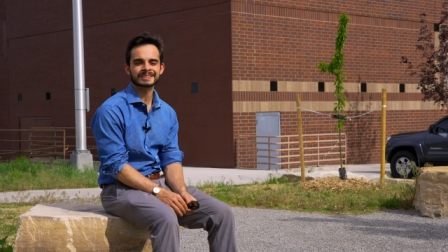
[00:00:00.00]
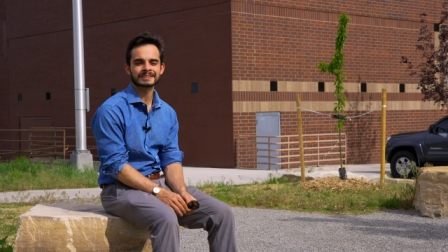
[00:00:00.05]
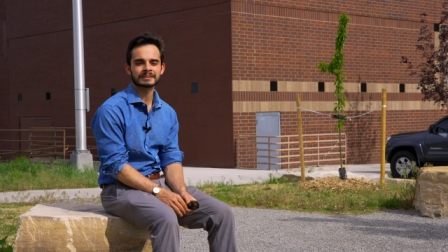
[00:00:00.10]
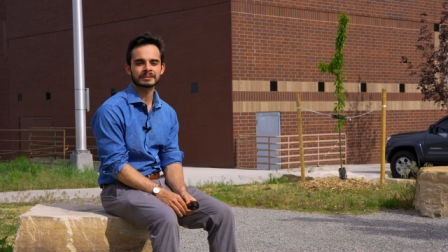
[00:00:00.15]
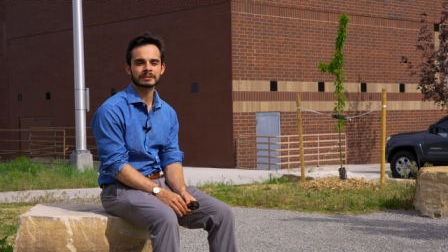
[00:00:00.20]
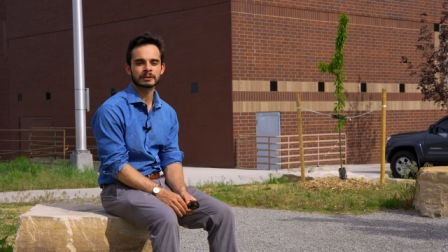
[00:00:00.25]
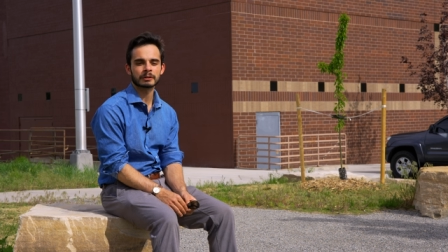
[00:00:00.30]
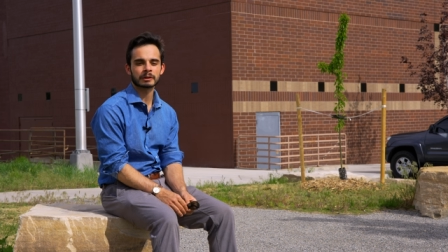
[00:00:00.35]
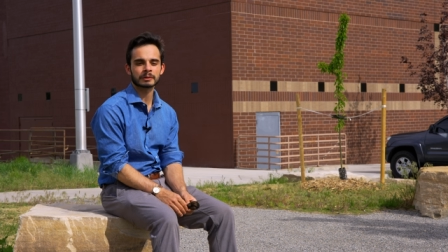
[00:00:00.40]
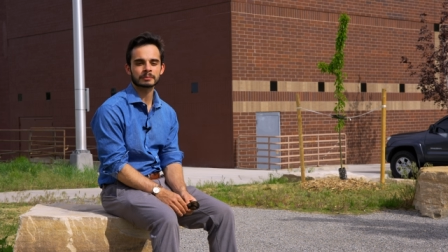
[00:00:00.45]
You
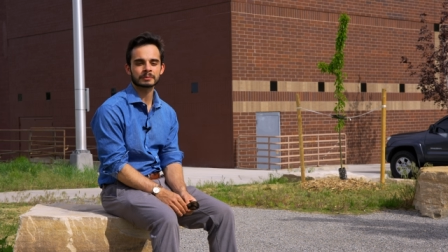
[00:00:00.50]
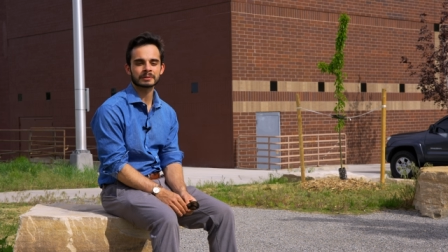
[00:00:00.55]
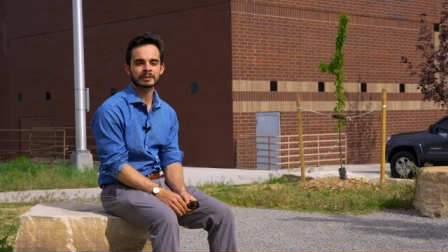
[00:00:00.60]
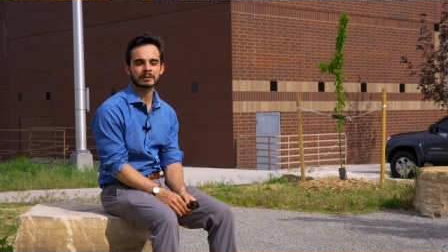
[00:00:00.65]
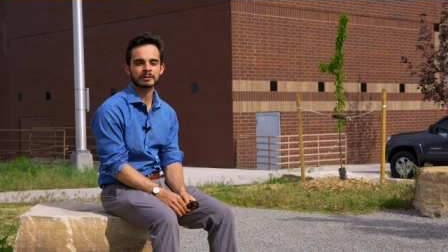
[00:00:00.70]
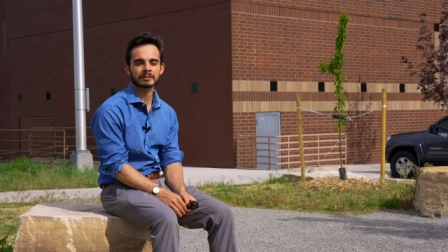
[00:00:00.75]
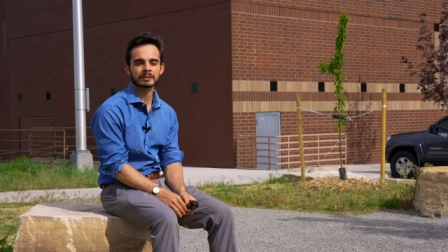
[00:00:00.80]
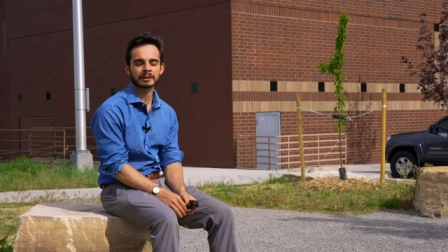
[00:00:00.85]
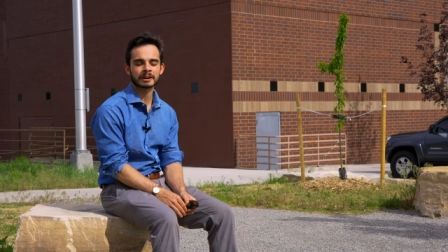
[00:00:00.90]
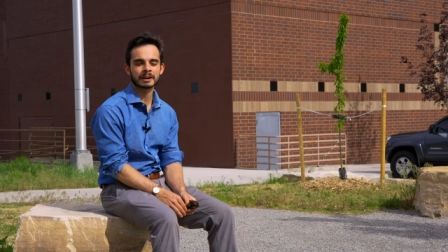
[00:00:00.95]
know, I read
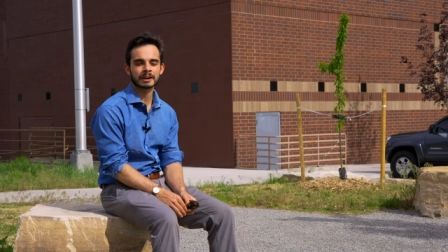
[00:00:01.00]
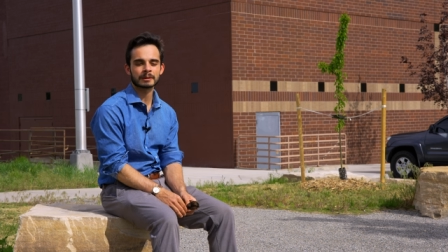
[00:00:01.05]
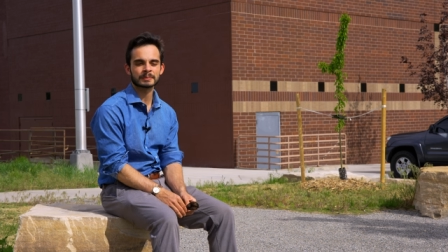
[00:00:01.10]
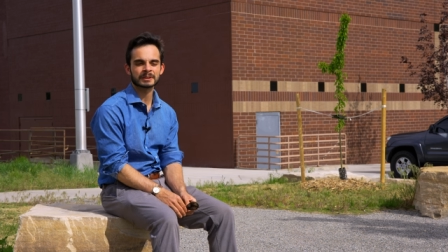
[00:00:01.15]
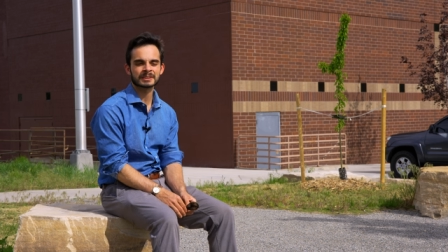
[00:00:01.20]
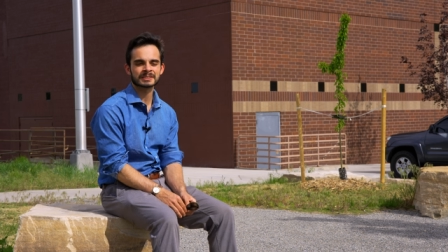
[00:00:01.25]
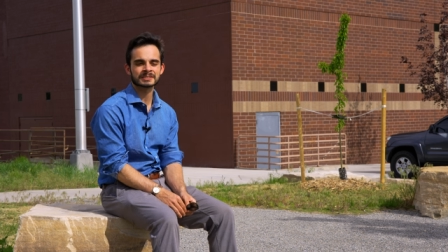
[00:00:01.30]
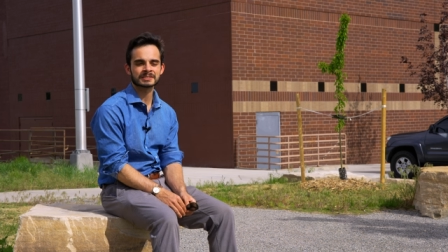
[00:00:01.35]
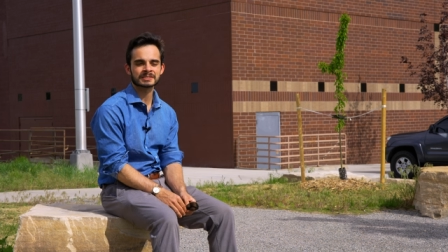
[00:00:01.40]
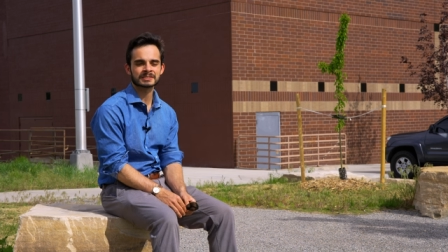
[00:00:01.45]
all the
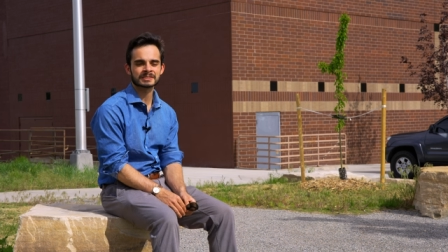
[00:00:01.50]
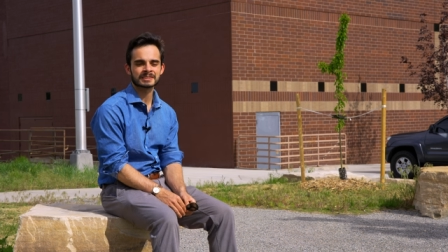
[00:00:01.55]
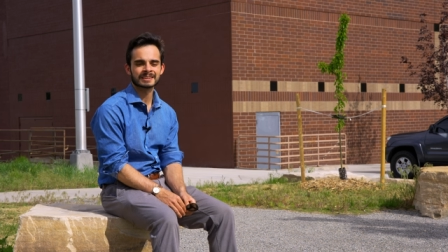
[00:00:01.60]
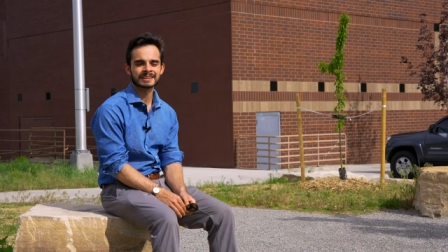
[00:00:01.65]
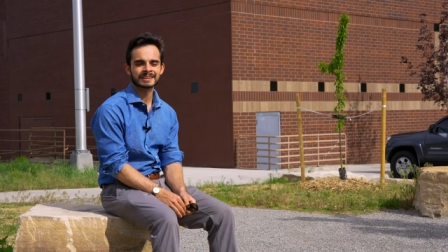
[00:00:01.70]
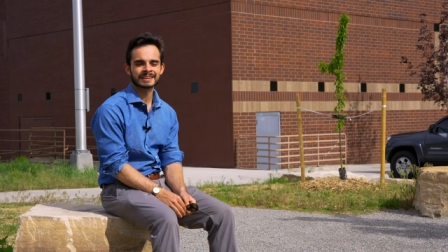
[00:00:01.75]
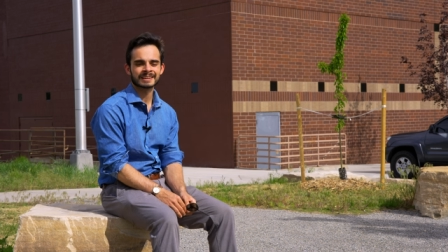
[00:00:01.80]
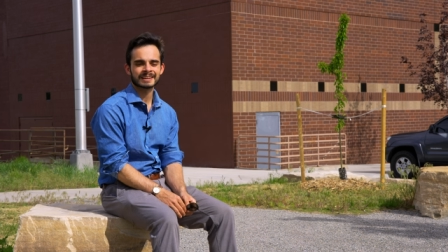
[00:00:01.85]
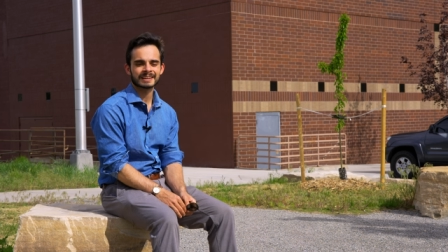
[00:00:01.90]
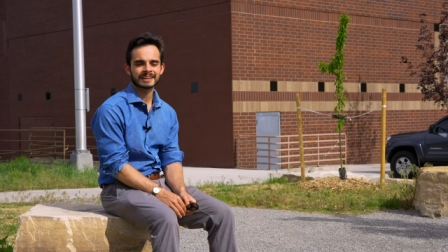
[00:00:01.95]
comments
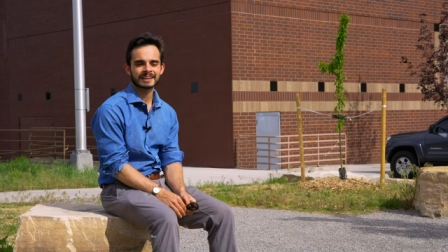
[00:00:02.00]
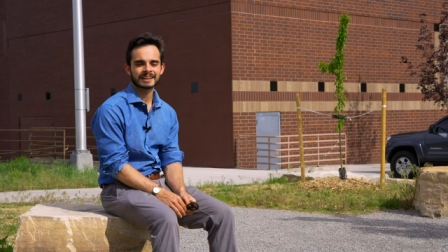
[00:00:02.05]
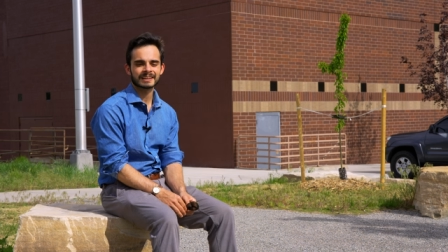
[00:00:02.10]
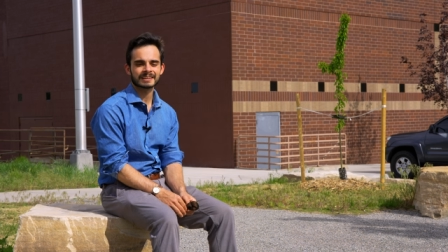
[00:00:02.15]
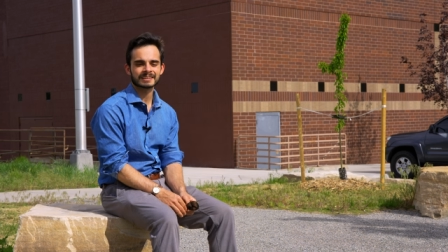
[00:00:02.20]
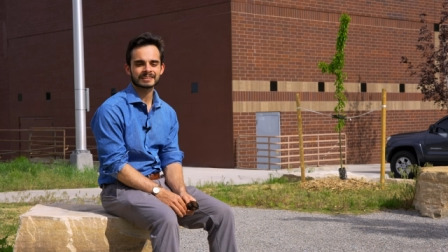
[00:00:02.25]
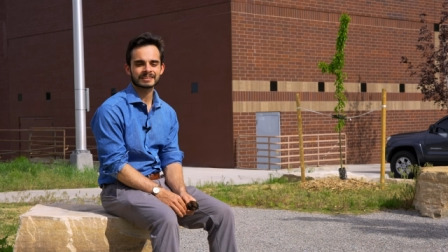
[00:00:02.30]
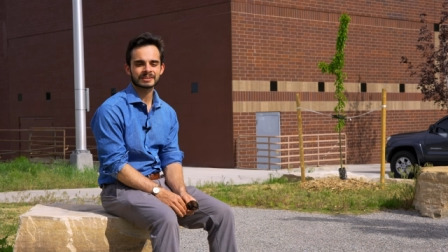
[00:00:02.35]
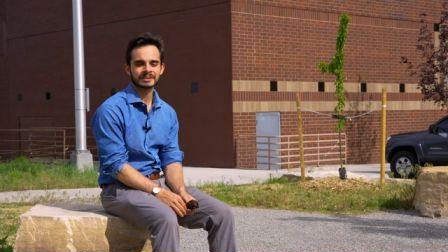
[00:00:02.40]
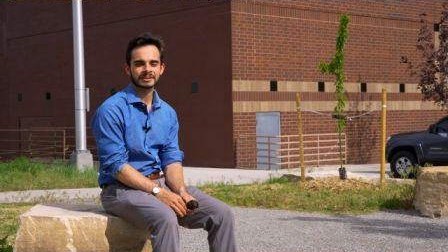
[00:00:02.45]

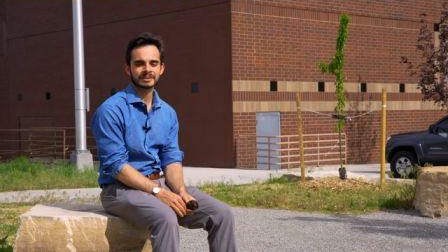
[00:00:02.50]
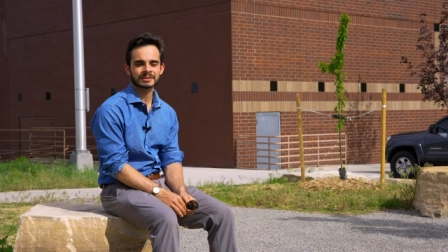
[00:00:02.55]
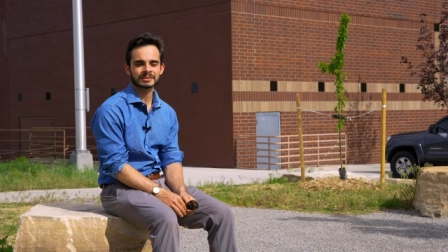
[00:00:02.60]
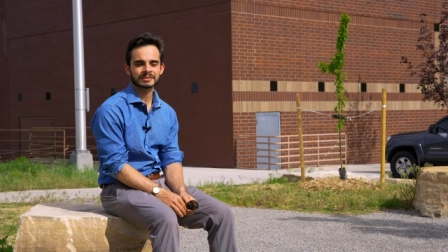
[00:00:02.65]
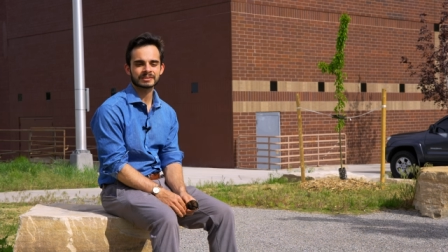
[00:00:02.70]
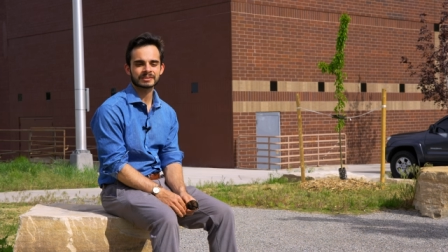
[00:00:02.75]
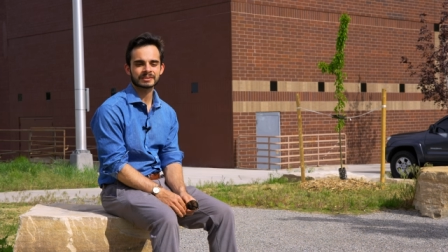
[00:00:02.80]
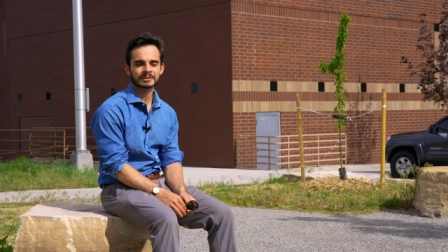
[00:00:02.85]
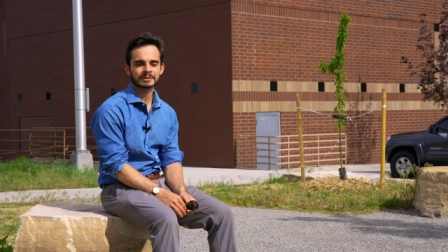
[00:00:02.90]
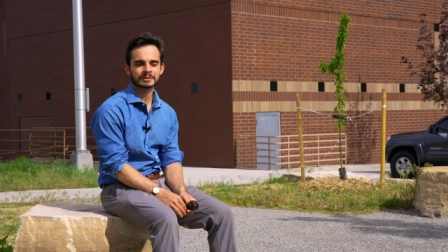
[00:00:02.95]
and they're
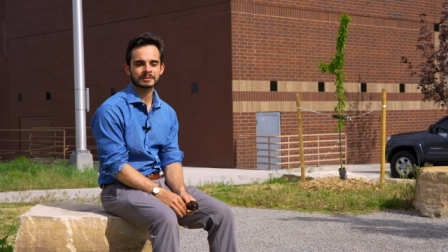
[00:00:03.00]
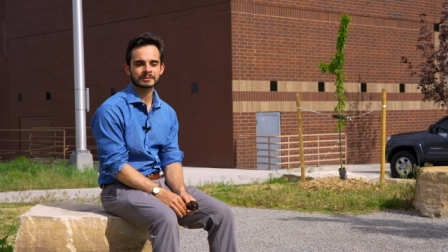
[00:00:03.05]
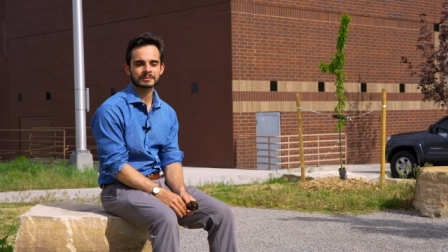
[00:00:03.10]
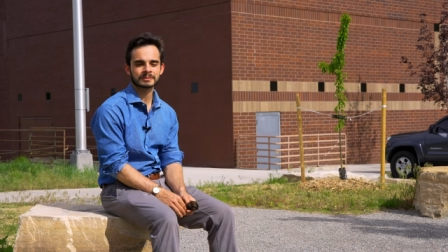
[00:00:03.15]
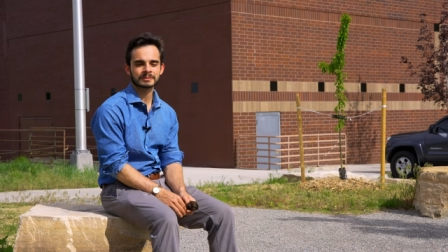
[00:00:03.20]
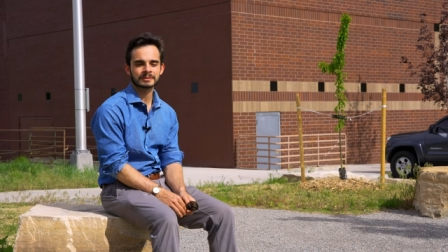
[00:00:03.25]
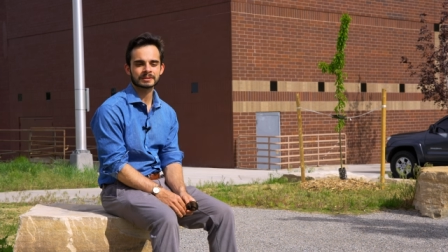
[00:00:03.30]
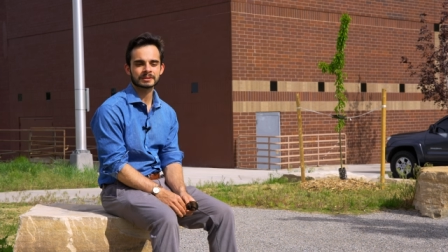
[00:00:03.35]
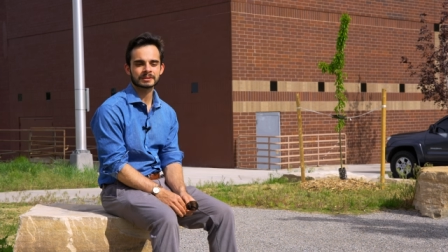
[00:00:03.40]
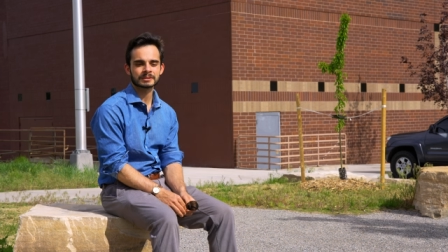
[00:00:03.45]
they're
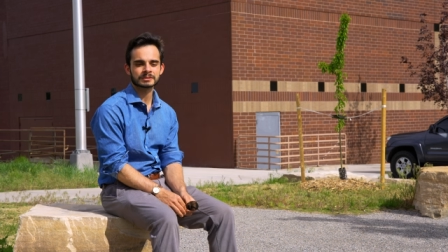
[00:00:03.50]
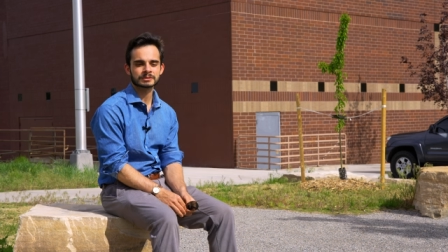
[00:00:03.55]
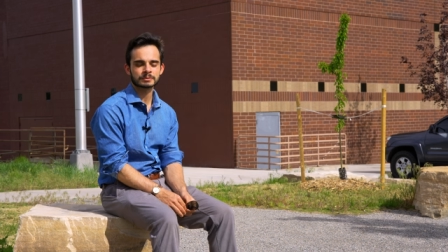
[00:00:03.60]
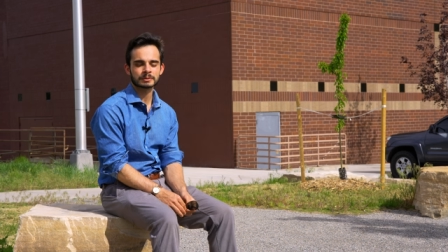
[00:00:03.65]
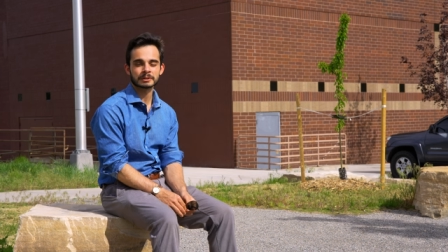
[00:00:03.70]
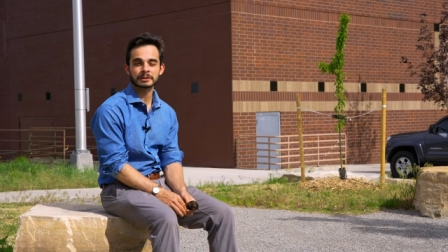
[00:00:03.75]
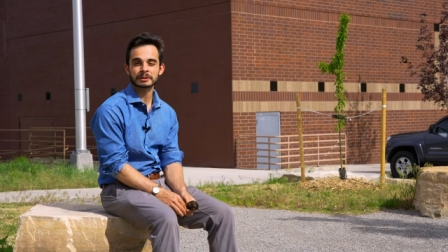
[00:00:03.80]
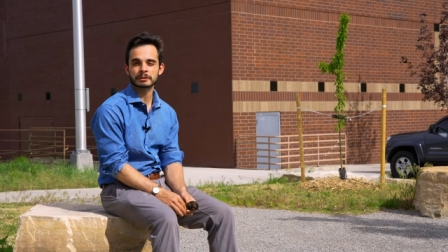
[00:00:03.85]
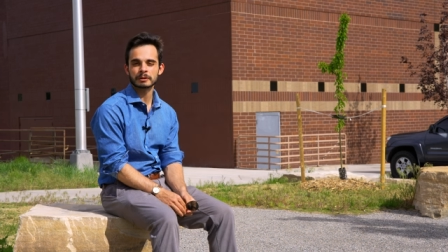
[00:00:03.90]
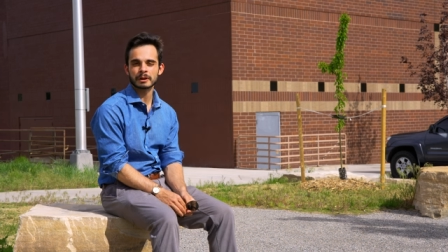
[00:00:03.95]
it's
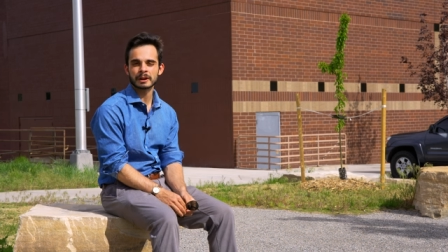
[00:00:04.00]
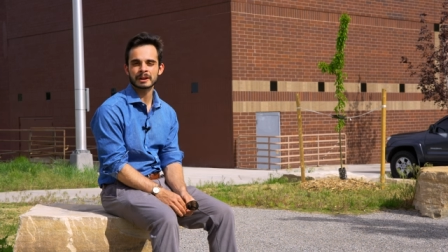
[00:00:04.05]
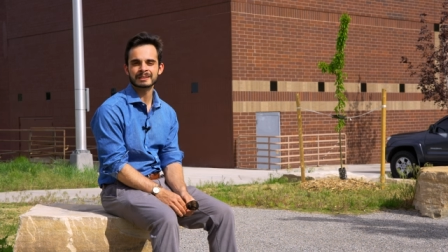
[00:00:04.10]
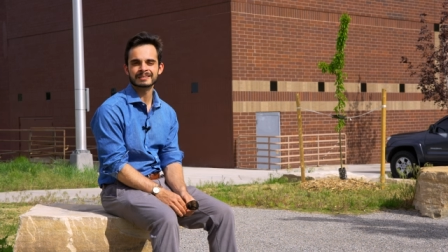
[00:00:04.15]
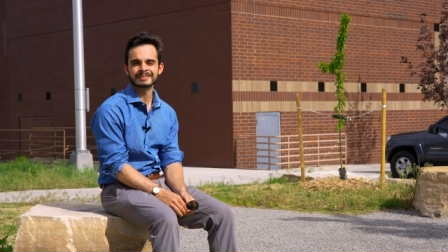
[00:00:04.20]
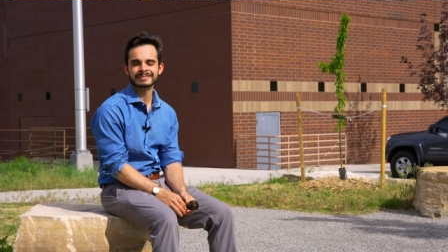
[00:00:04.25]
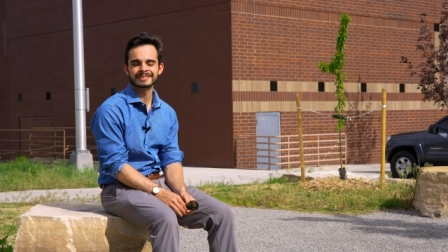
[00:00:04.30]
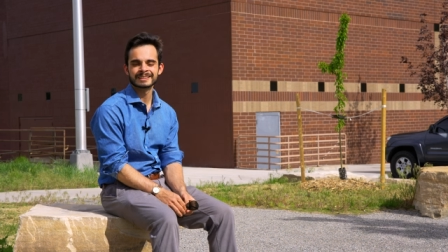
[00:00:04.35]
really great.